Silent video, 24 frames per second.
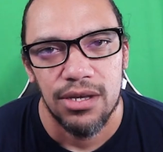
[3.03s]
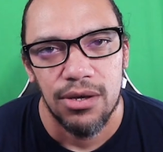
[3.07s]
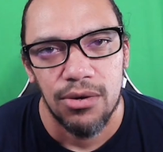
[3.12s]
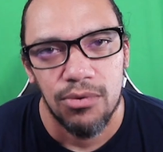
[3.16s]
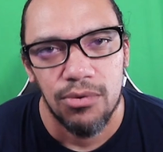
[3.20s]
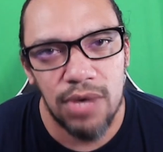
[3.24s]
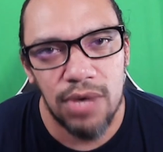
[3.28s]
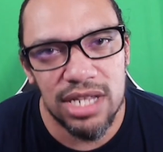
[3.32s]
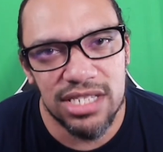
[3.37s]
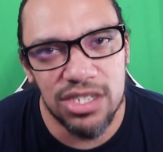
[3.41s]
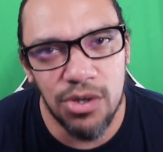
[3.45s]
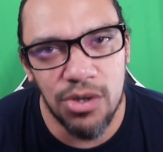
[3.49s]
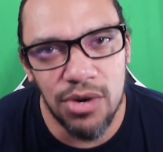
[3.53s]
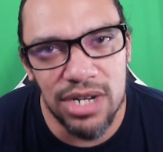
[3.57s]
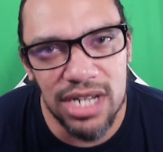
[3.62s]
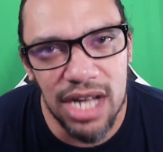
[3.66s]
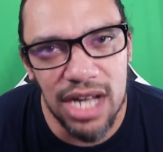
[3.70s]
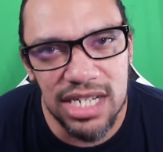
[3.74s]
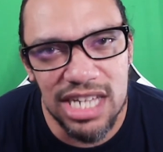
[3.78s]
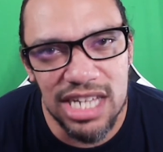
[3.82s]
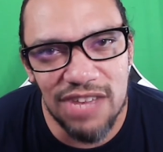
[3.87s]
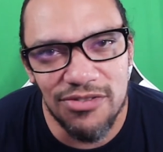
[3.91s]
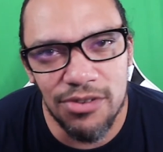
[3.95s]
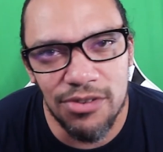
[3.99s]
What's going
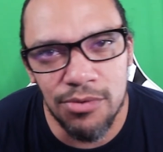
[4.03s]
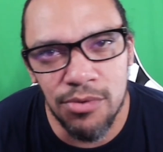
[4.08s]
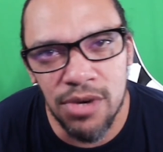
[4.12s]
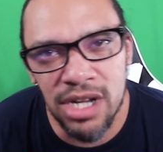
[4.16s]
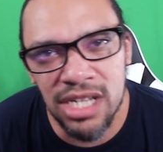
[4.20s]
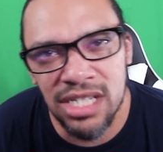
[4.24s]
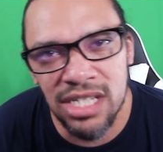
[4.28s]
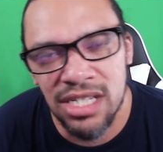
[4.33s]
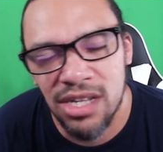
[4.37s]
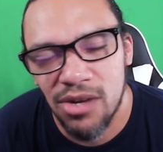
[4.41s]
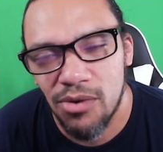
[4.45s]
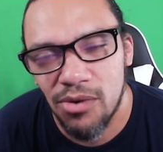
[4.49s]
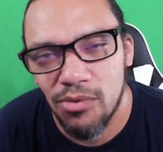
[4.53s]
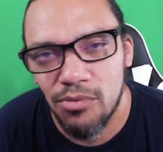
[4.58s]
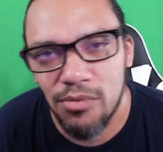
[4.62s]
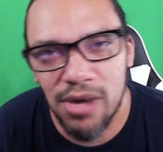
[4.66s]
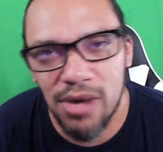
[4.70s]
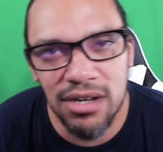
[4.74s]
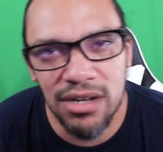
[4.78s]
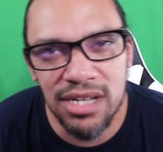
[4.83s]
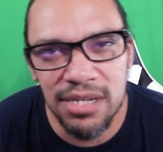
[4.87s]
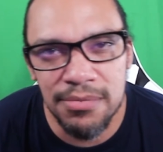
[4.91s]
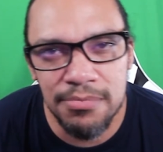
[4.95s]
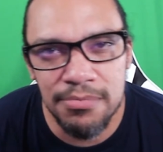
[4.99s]
on, everyone?
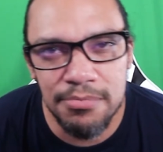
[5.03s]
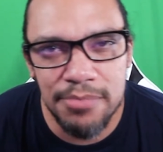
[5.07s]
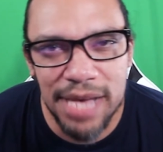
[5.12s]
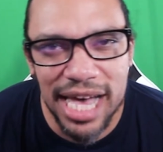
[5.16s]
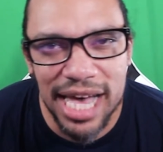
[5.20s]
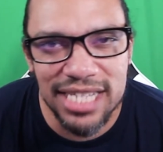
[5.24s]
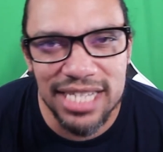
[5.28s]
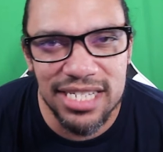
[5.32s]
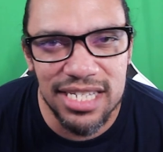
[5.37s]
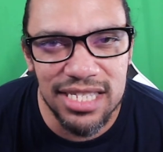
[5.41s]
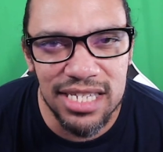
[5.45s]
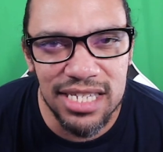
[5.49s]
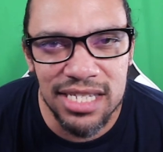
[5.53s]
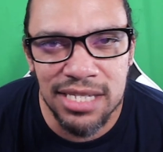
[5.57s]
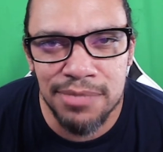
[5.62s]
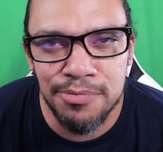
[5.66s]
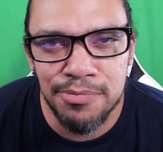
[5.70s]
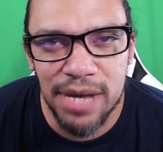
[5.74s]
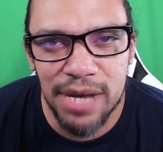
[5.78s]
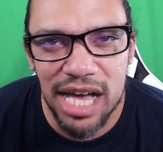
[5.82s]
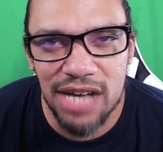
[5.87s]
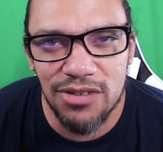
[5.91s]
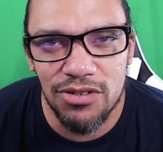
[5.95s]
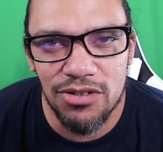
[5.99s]
Welcome back to the
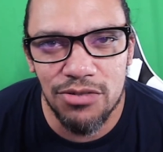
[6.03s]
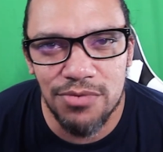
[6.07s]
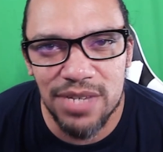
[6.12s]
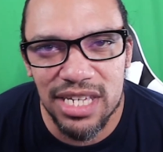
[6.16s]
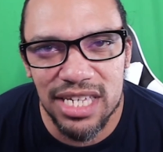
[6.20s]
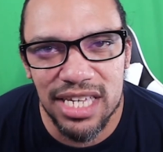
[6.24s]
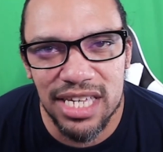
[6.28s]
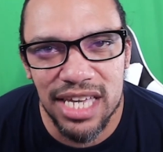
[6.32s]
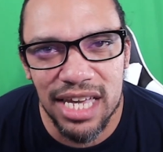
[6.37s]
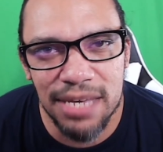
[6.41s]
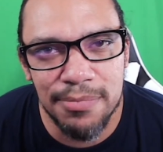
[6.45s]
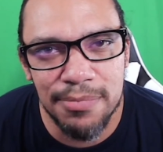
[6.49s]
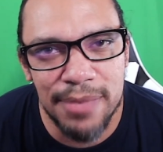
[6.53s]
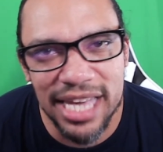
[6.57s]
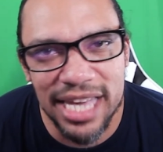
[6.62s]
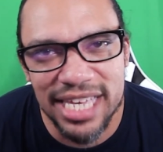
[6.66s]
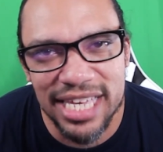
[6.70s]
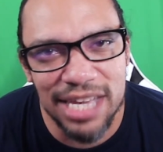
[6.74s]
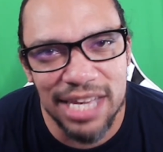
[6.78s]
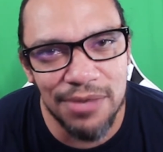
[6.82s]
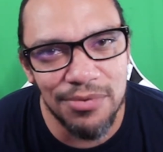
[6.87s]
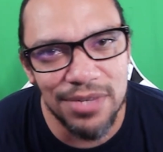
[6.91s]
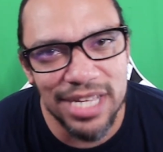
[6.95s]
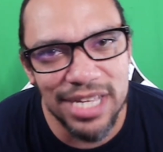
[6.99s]
spot where we kick back
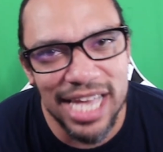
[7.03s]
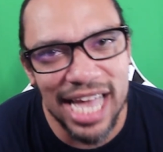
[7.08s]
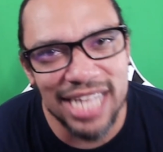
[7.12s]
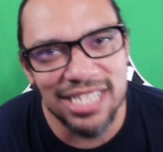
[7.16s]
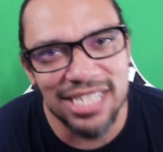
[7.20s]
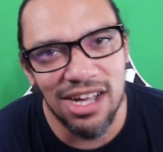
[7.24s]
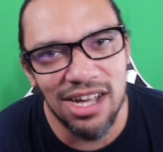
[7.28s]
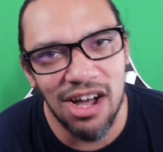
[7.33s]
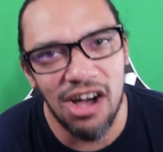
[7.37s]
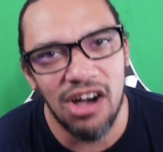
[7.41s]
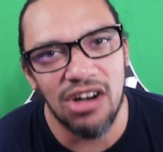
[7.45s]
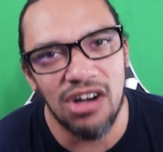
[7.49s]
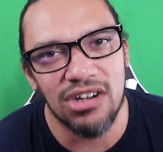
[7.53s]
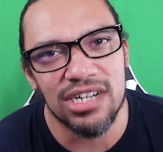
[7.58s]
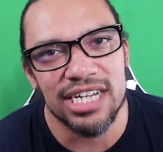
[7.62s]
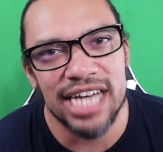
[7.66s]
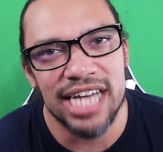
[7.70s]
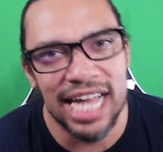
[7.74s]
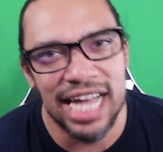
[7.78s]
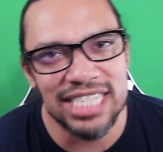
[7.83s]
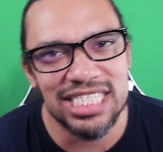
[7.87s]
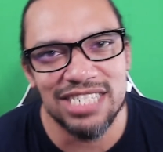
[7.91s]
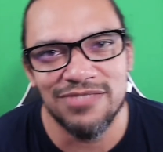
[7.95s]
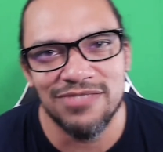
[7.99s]
and react to all
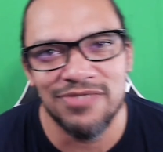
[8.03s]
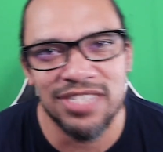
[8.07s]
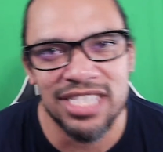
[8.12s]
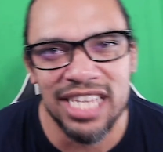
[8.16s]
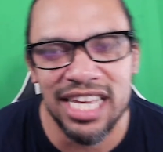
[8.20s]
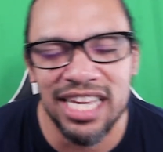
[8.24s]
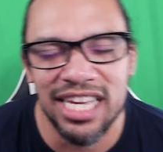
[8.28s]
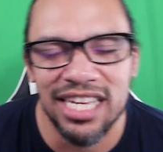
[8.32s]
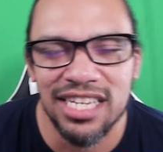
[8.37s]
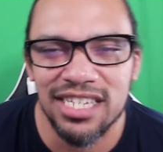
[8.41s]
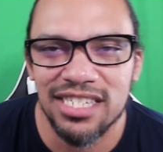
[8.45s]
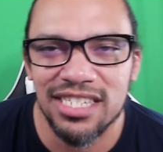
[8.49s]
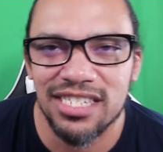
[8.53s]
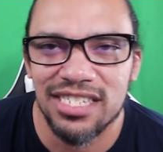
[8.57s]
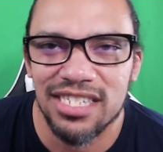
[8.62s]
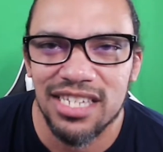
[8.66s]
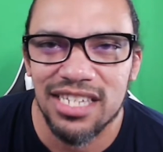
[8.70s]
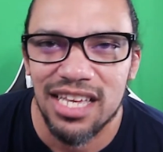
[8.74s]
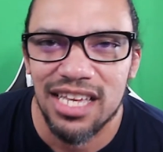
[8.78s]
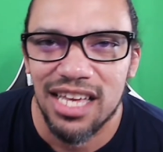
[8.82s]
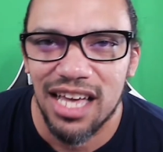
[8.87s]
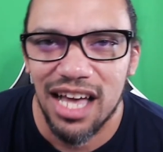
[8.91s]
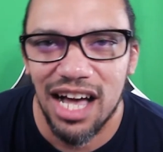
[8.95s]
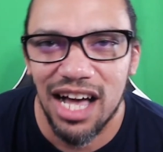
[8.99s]
kinds of different things.
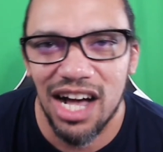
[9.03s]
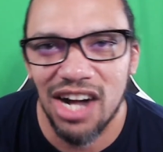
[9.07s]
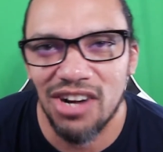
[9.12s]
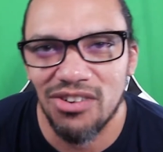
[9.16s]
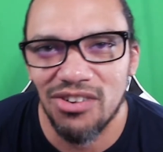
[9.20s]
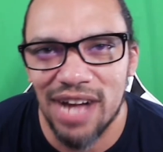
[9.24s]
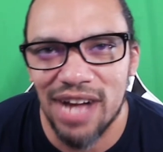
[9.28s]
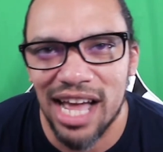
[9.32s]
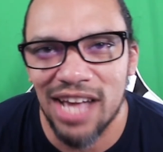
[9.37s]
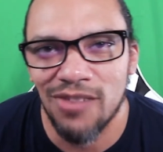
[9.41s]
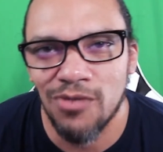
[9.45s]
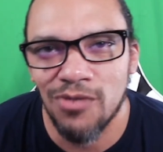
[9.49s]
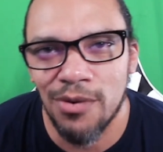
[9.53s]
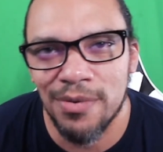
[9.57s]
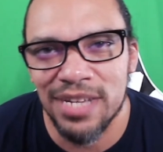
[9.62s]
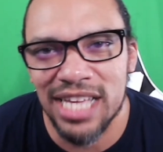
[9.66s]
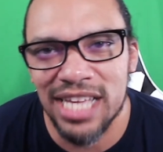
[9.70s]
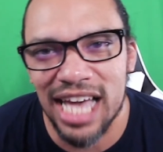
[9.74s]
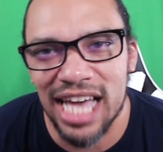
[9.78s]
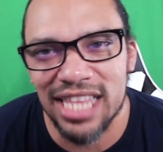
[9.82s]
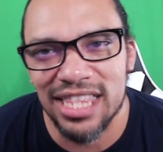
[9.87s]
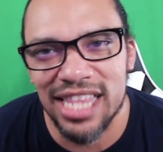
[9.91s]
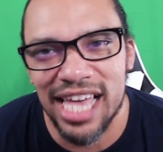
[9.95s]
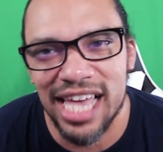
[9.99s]
All right, what we
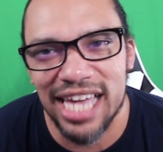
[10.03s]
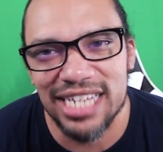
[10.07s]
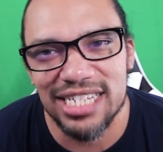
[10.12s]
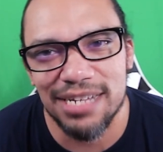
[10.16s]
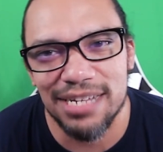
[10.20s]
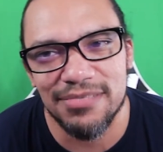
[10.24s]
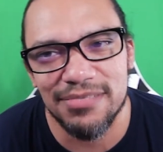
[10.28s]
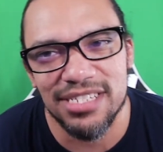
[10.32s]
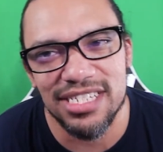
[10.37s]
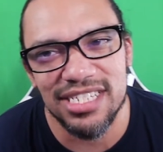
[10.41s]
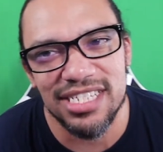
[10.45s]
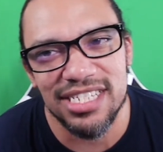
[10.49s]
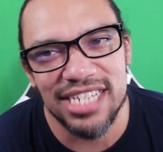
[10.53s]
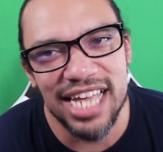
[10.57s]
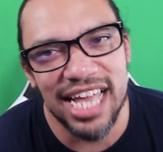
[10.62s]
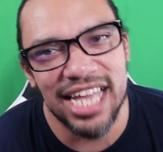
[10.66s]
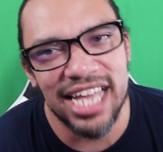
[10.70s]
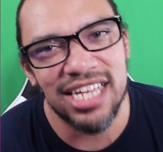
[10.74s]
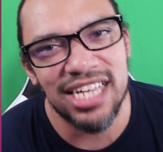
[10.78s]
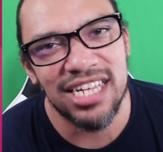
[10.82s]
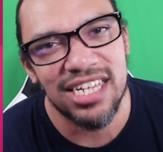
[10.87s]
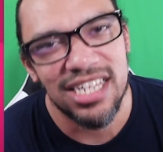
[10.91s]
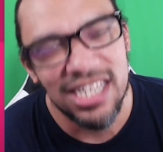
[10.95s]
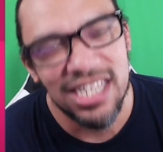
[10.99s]
got lined up
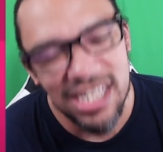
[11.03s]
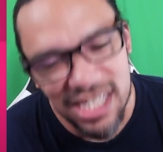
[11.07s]
today?